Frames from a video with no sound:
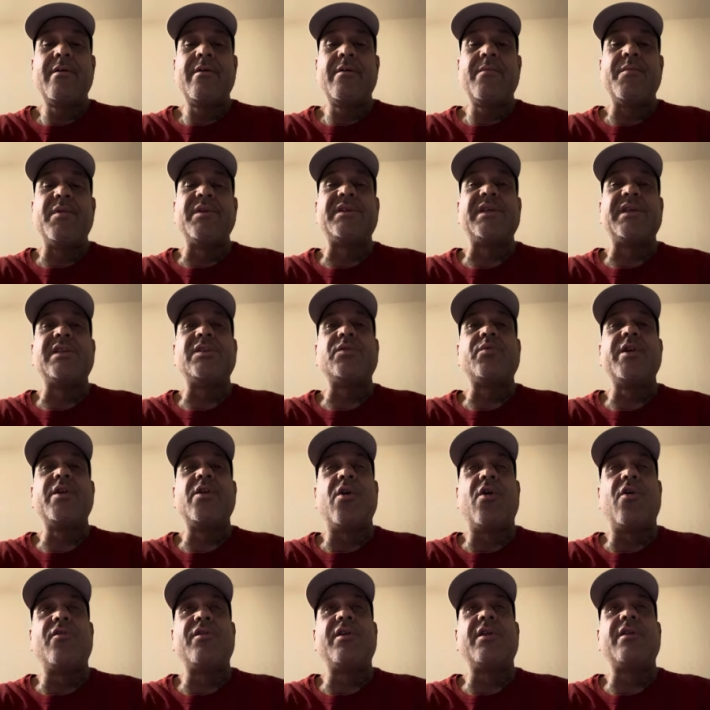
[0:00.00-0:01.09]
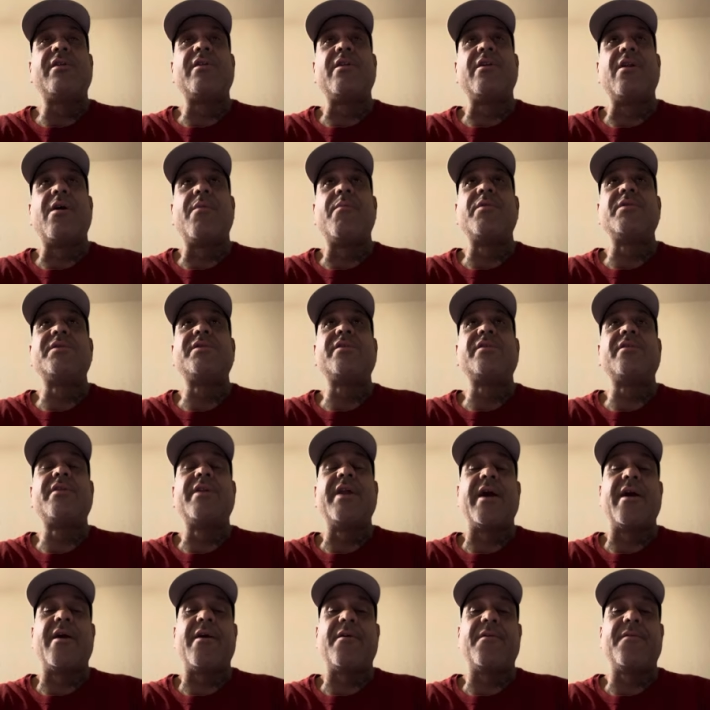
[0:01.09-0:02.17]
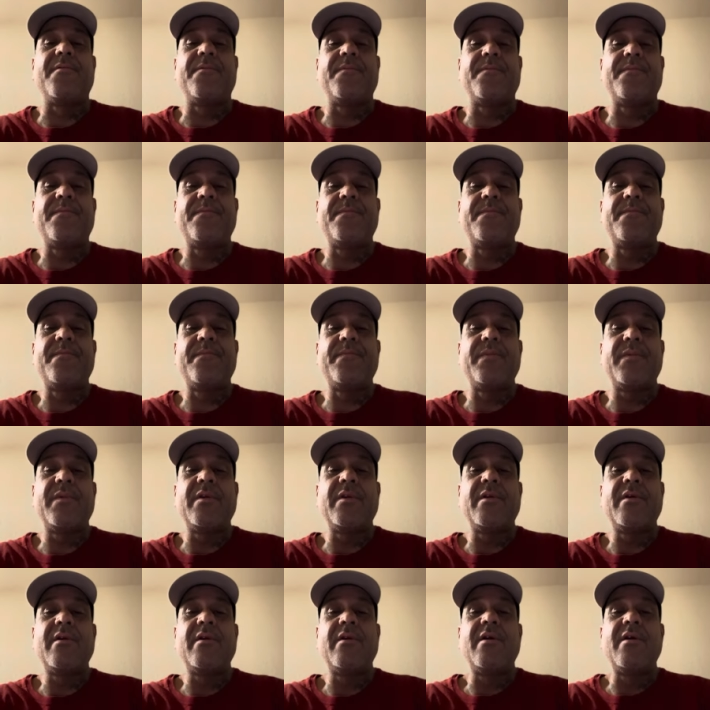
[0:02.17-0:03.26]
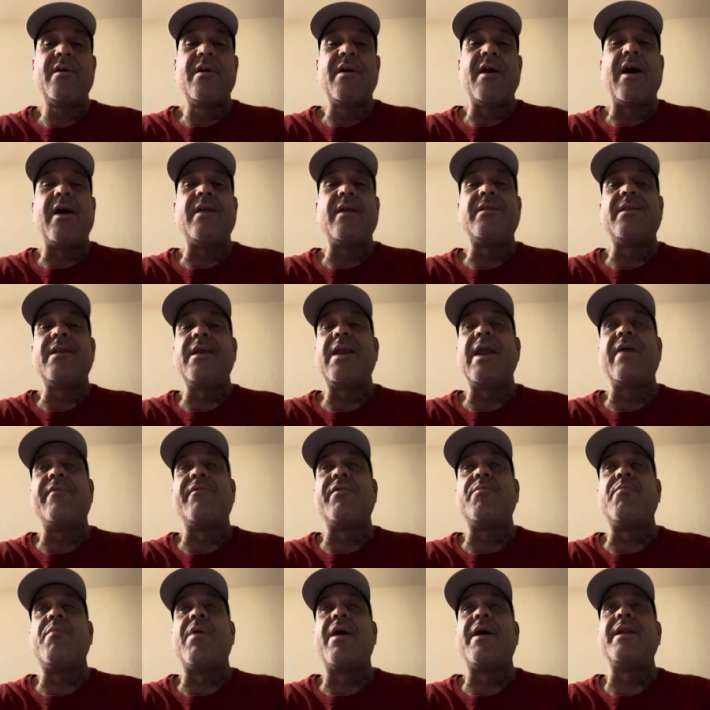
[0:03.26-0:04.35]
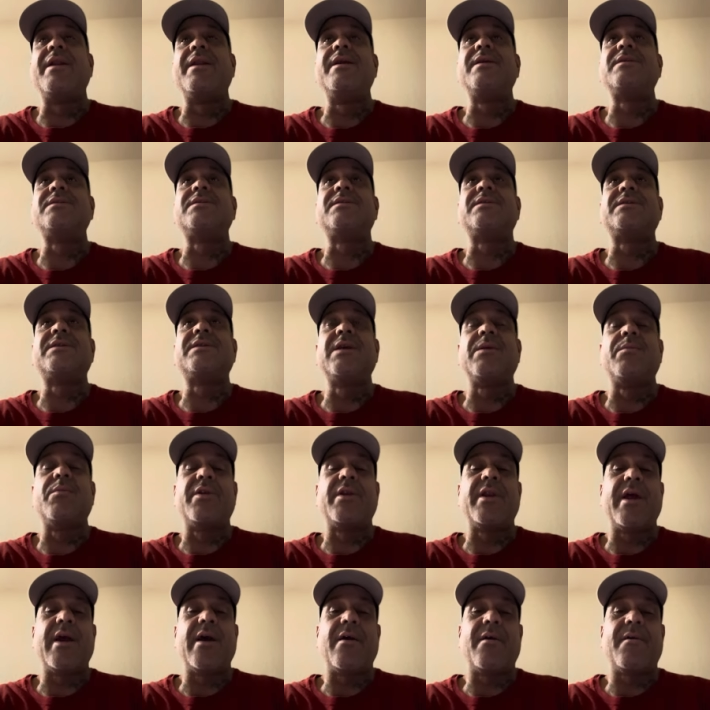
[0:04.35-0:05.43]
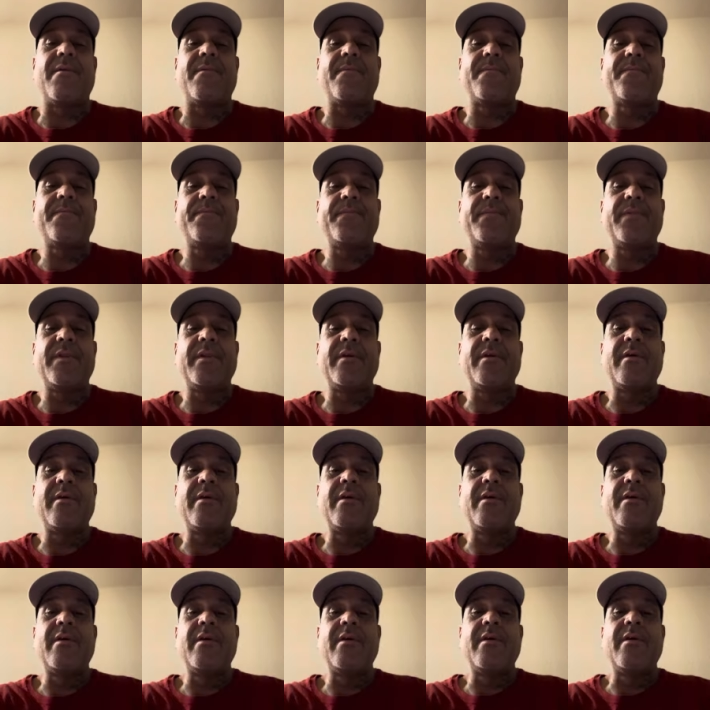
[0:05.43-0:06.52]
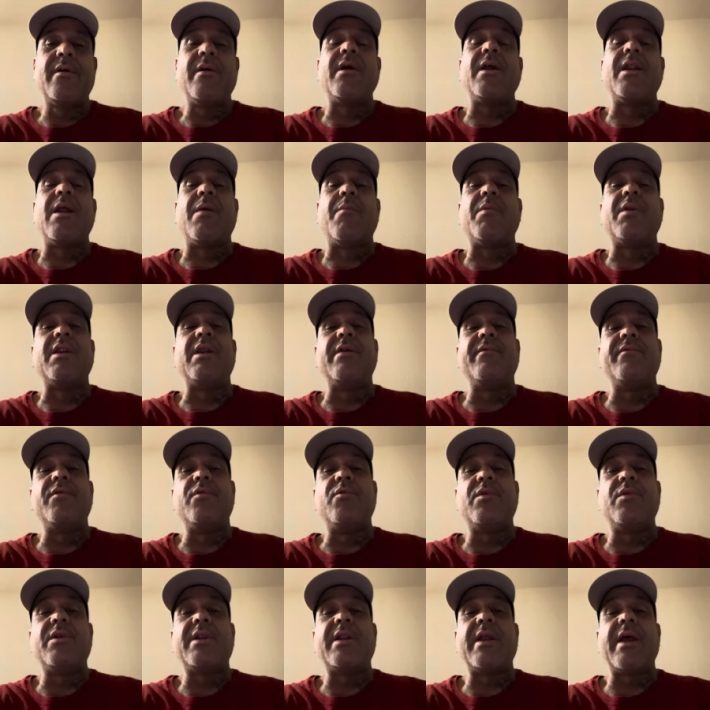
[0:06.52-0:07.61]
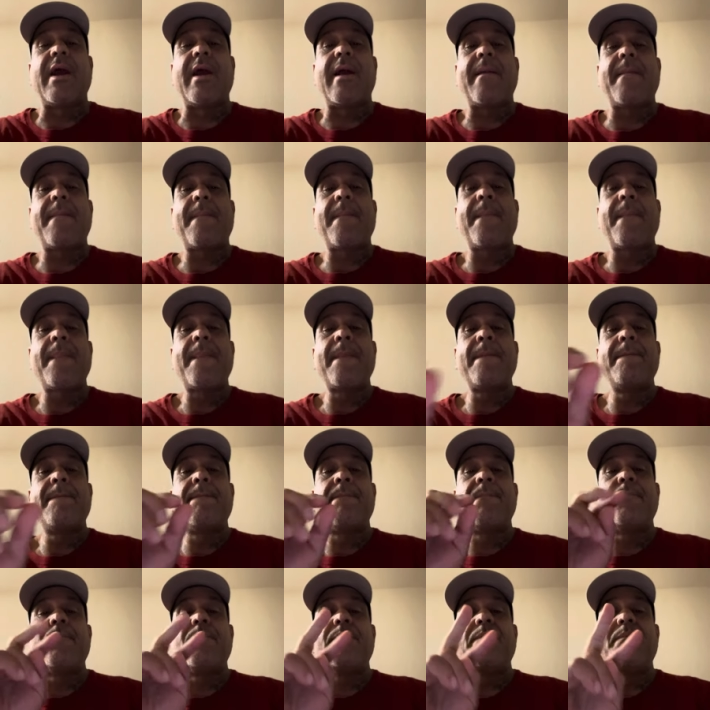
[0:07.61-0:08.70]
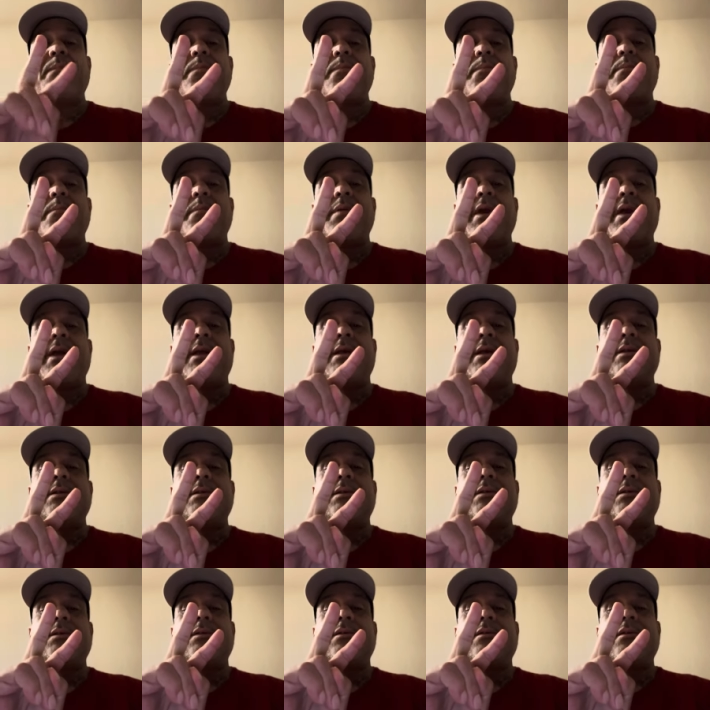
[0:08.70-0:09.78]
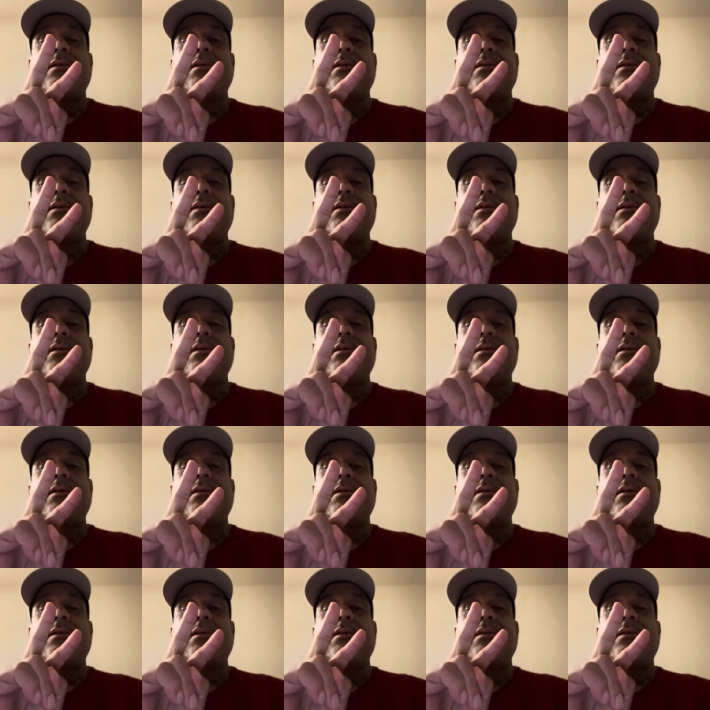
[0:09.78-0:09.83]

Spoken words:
But since we know that the numbers are down, I think everybody needs to simmer down. And I'm going to leave you with that. Peace.